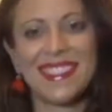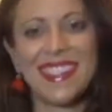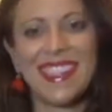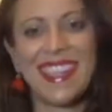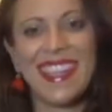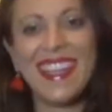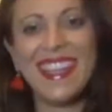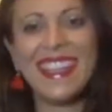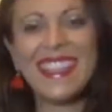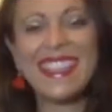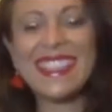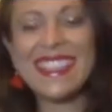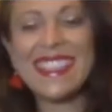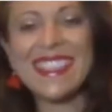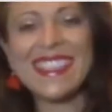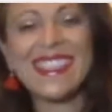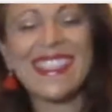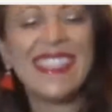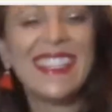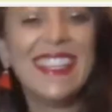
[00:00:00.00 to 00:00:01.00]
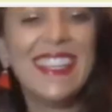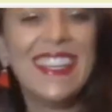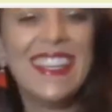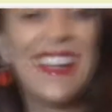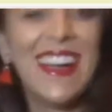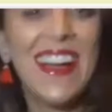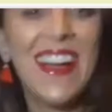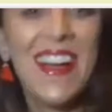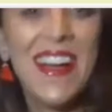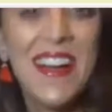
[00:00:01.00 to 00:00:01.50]
Thanks.
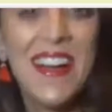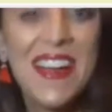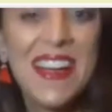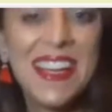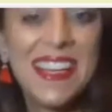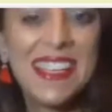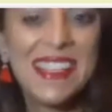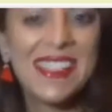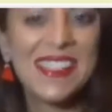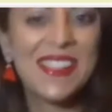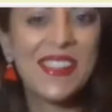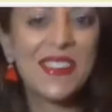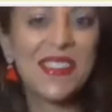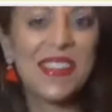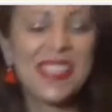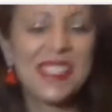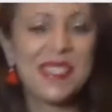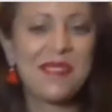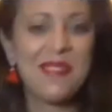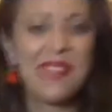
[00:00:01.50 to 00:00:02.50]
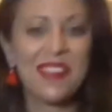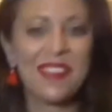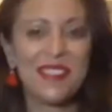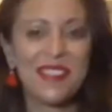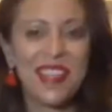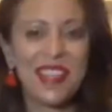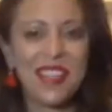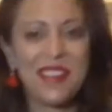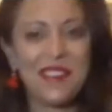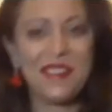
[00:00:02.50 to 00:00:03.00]
It's so nice to be here.
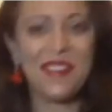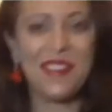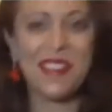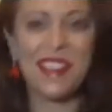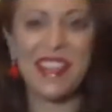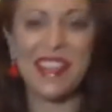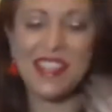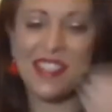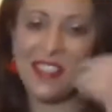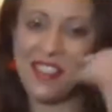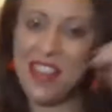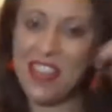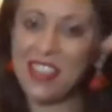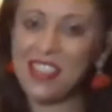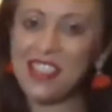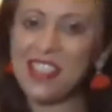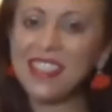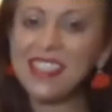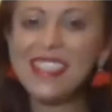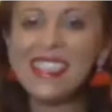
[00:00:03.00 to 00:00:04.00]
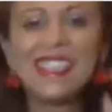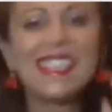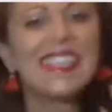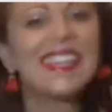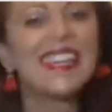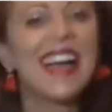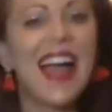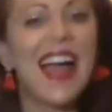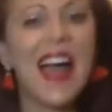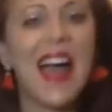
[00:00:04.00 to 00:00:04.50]
Thank you for that introduction.
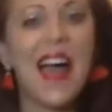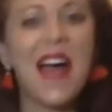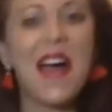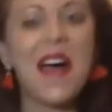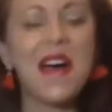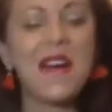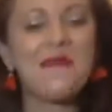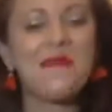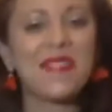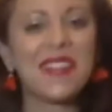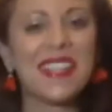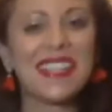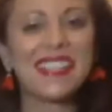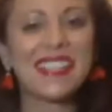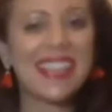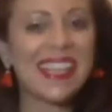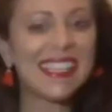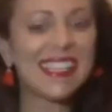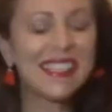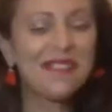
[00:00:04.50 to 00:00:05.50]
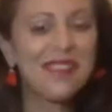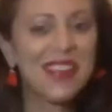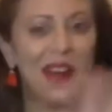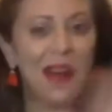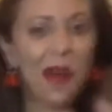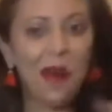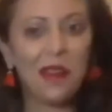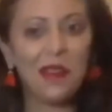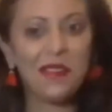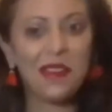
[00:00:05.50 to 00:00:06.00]
It's nice to meet
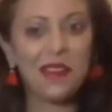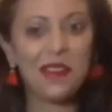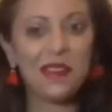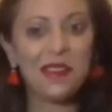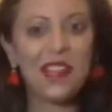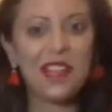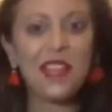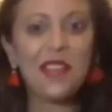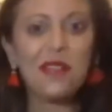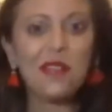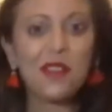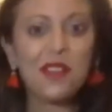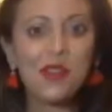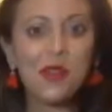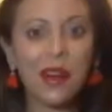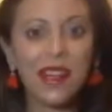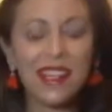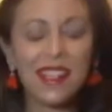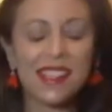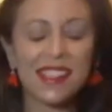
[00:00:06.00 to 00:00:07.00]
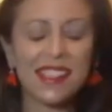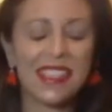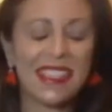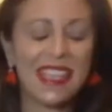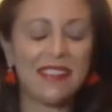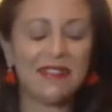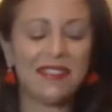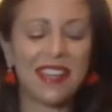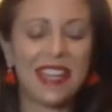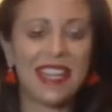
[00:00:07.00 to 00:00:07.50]
all of you. Thank you for joining us this
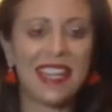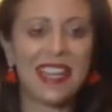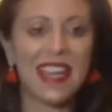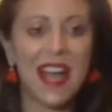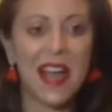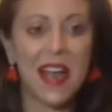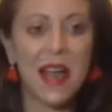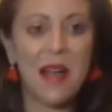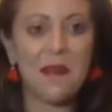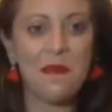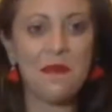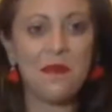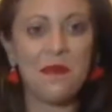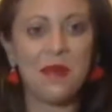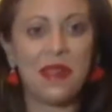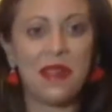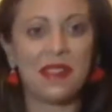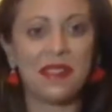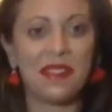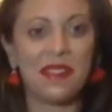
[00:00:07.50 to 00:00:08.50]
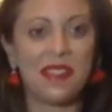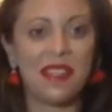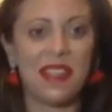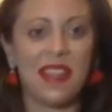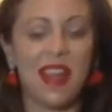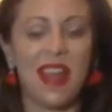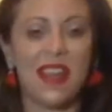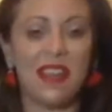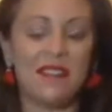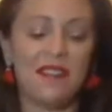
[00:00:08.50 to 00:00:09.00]
evening with
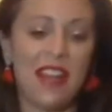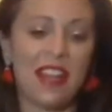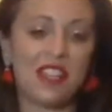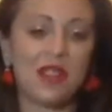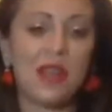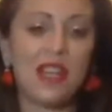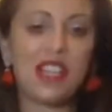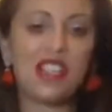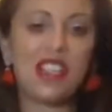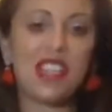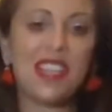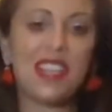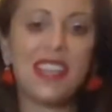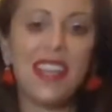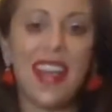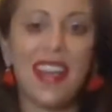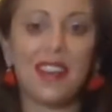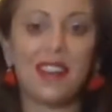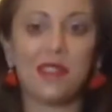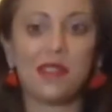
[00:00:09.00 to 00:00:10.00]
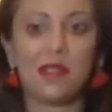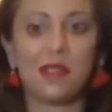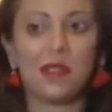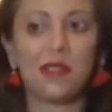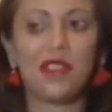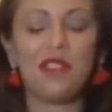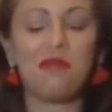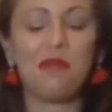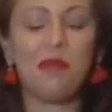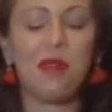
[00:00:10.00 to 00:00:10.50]
Infatuation and also
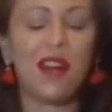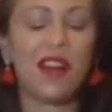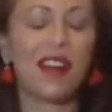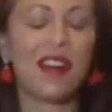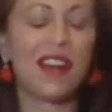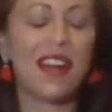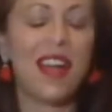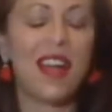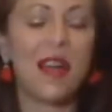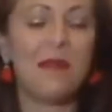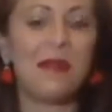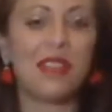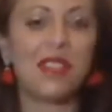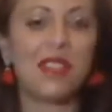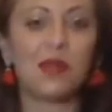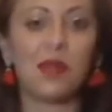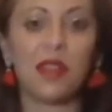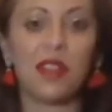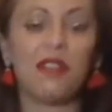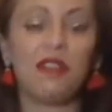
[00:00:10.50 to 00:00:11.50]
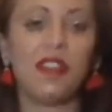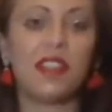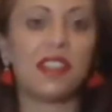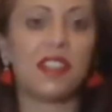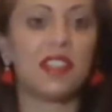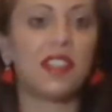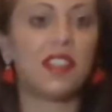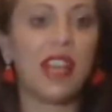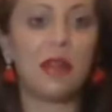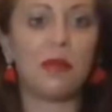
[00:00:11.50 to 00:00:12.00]
Cliff Bar. It's really fun to
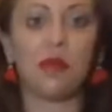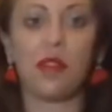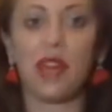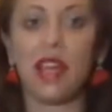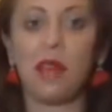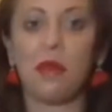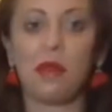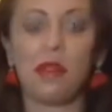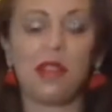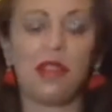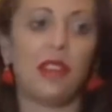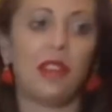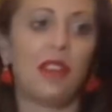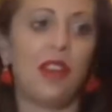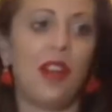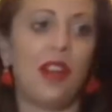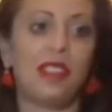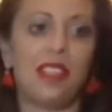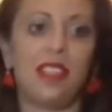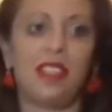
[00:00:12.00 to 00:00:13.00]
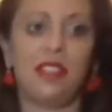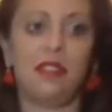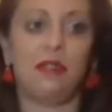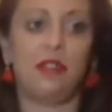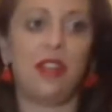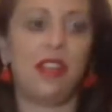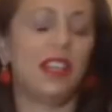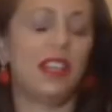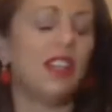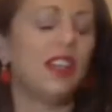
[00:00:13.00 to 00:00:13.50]
collaborate with lots of
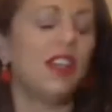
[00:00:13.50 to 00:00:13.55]
different